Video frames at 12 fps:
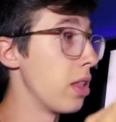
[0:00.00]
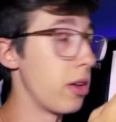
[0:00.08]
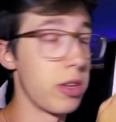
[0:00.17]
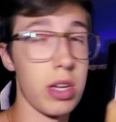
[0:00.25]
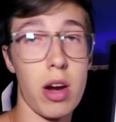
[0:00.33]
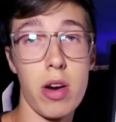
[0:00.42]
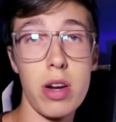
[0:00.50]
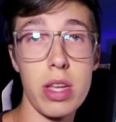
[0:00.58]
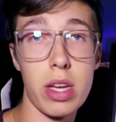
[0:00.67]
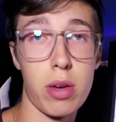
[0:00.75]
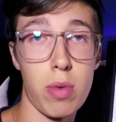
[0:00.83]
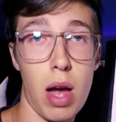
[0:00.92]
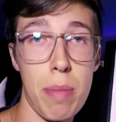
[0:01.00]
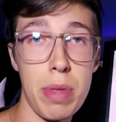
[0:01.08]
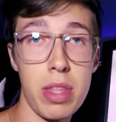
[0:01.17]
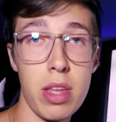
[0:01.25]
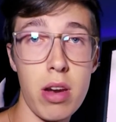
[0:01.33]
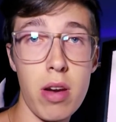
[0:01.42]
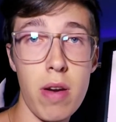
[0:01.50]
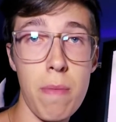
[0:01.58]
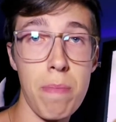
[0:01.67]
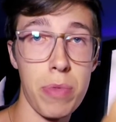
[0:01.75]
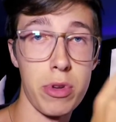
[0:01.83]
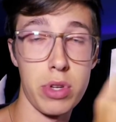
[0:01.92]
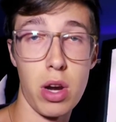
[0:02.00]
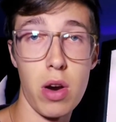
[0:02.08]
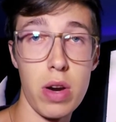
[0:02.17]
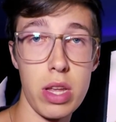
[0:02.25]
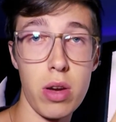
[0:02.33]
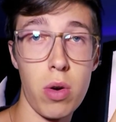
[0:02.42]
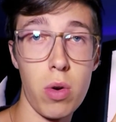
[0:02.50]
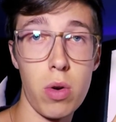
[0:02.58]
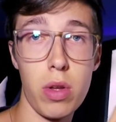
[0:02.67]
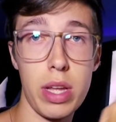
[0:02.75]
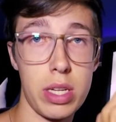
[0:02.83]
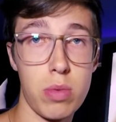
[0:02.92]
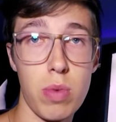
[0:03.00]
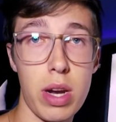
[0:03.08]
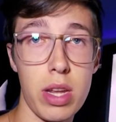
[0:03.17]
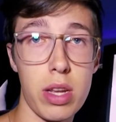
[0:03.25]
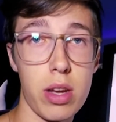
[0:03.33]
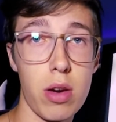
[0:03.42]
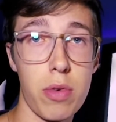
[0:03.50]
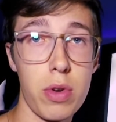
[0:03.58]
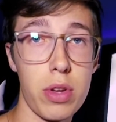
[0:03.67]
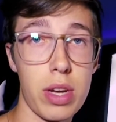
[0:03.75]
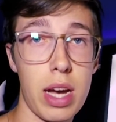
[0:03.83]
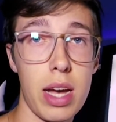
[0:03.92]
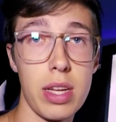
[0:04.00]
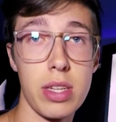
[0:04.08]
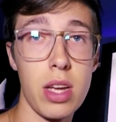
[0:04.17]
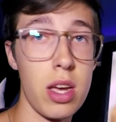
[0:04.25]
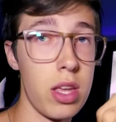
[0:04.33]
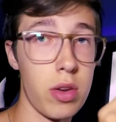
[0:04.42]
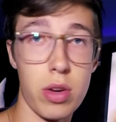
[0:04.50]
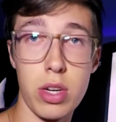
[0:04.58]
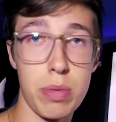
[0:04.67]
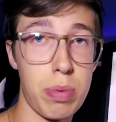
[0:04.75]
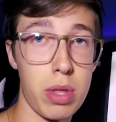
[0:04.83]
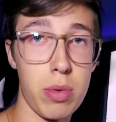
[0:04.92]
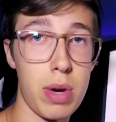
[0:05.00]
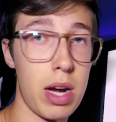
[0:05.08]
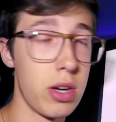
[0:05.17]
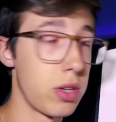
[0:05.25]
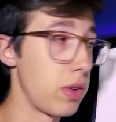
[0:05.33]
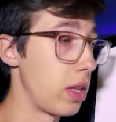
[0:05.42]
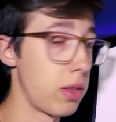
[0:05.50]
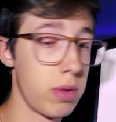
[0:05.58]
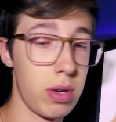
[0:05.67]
There's already a grommet there. There's already a hole. It's ready to go for you guys. You can just put the wire straight through.